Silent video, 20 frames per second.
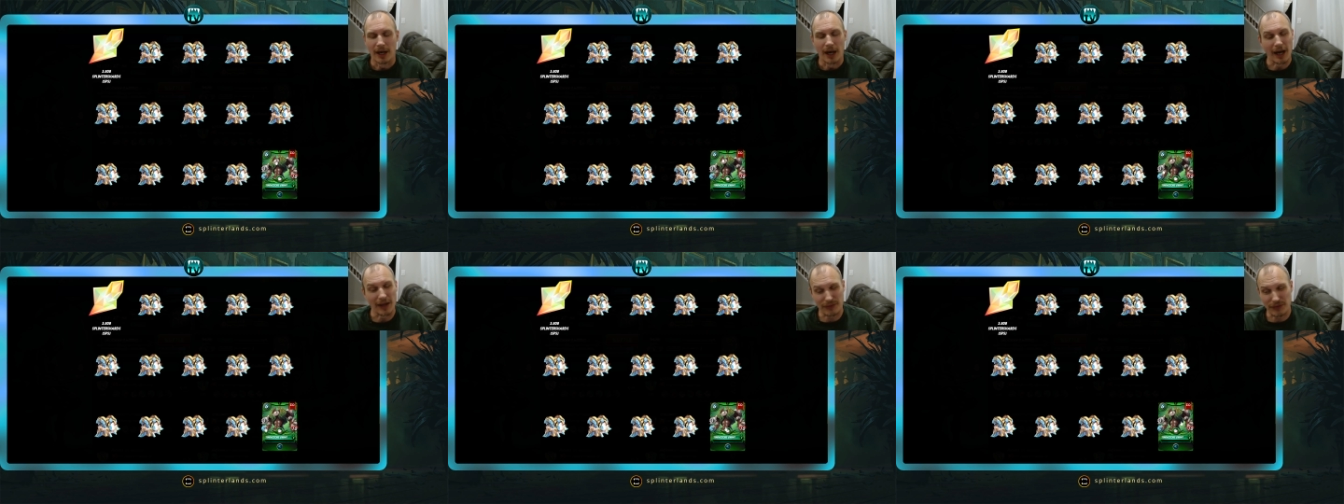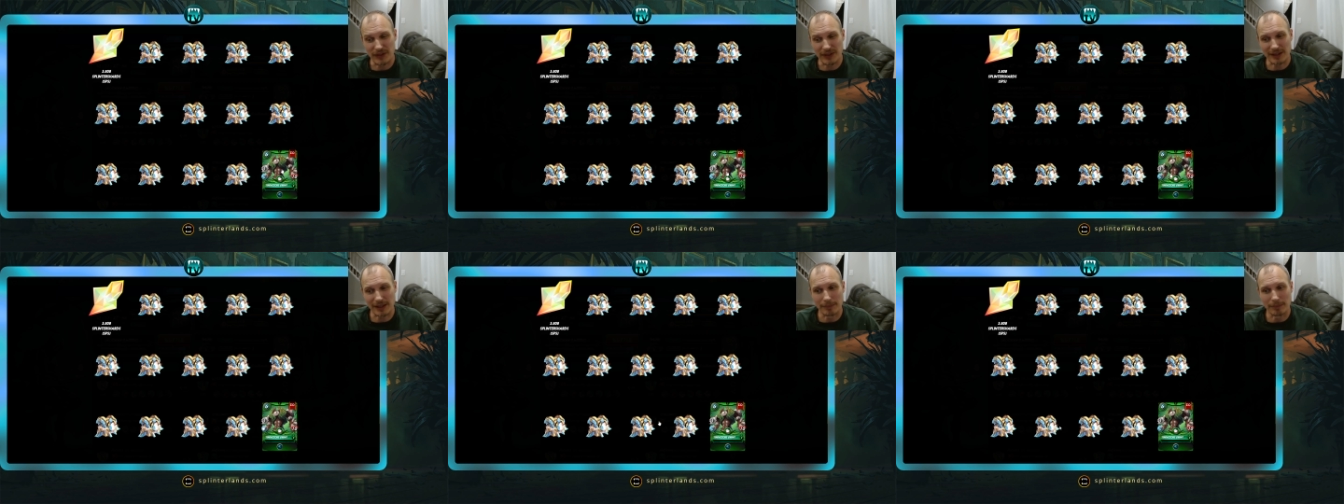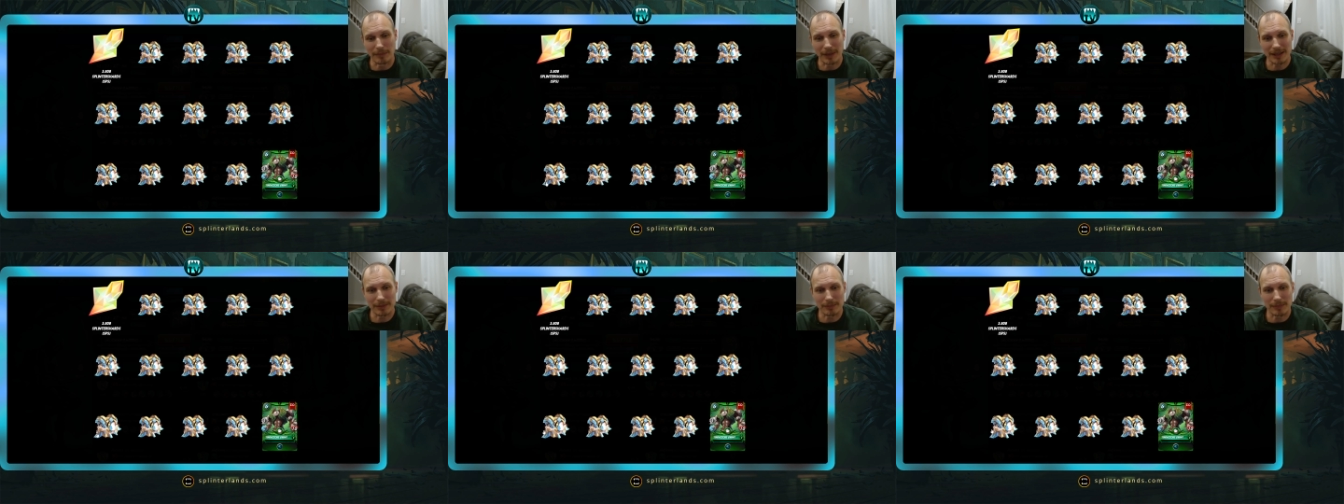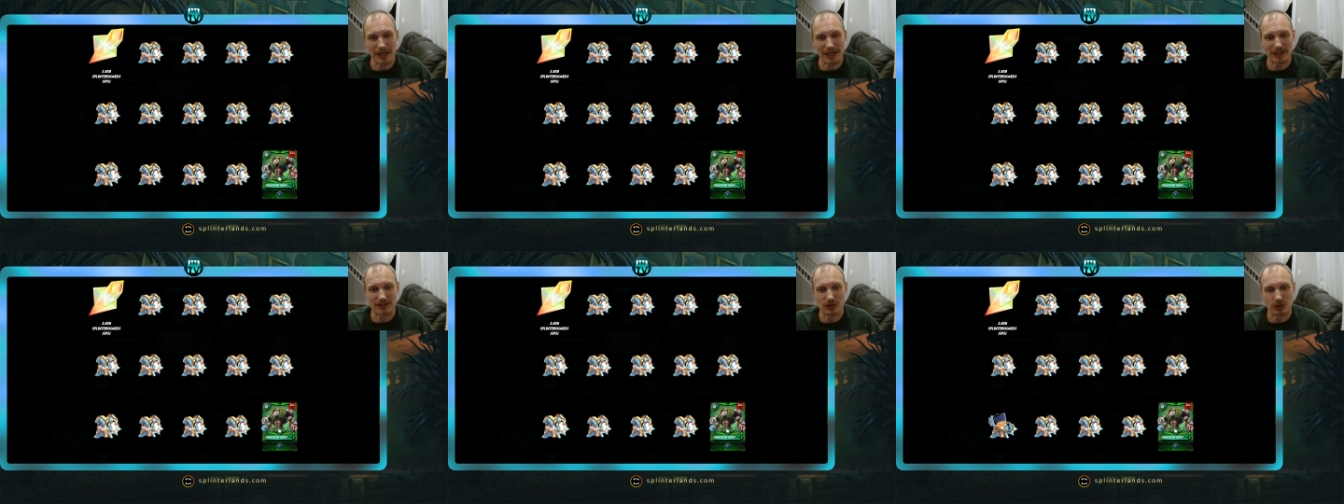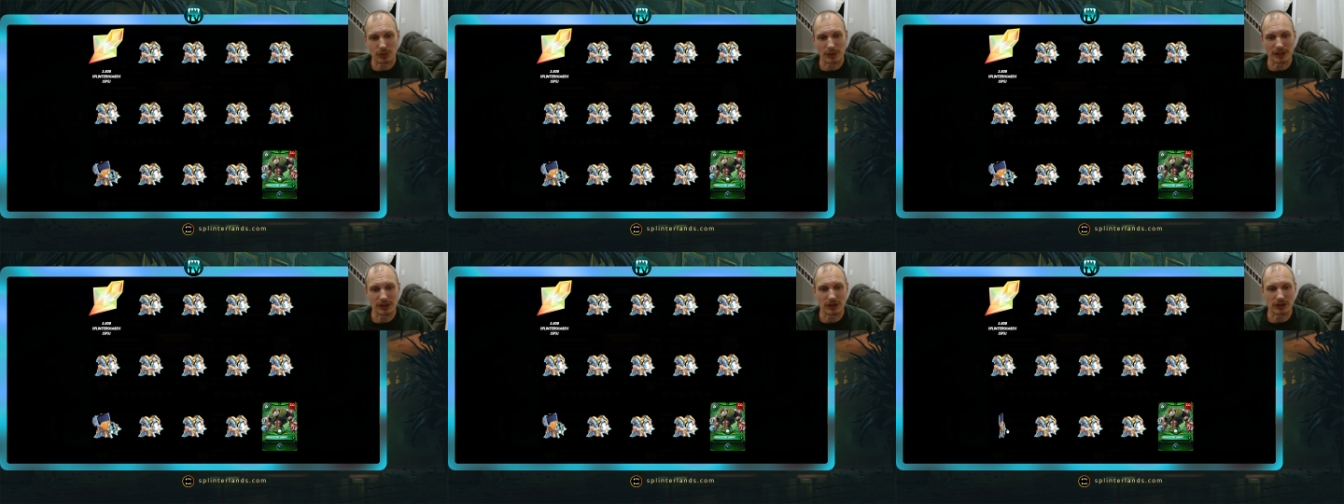I think that might max
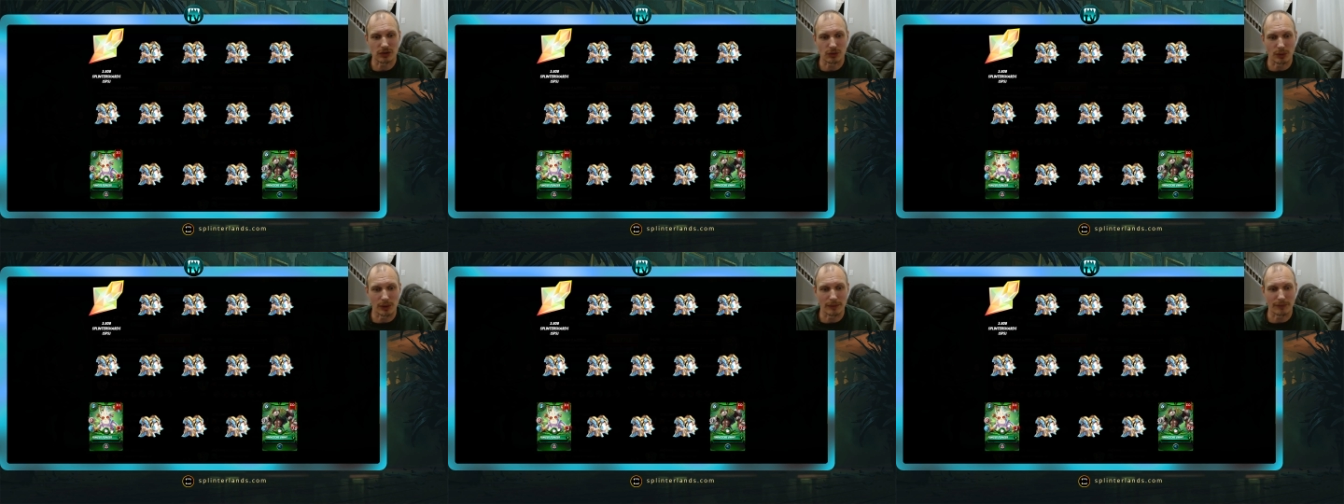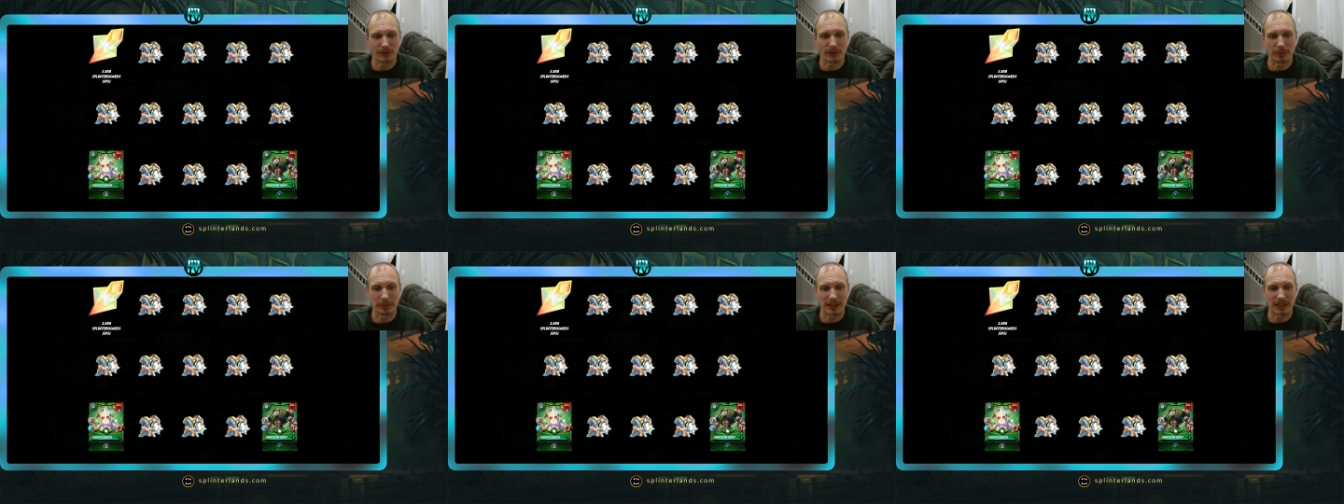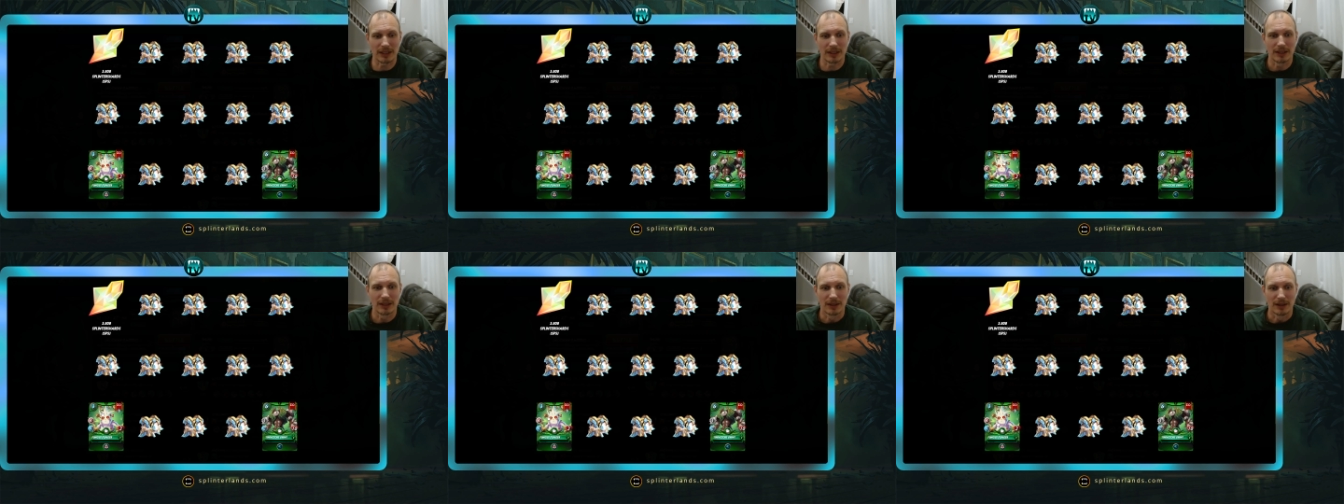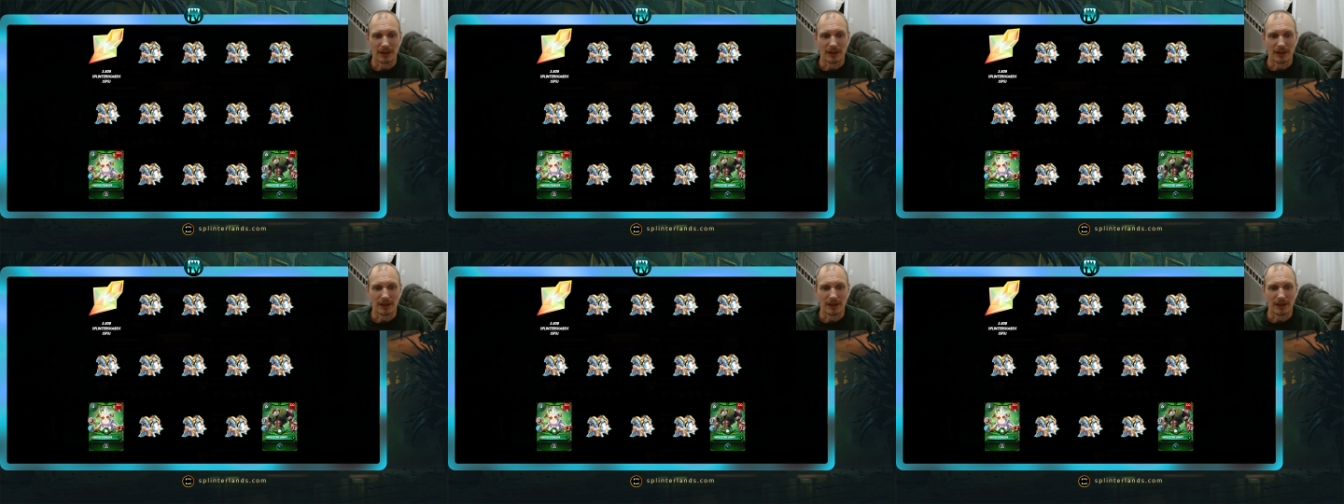Teresa's Grunt for me.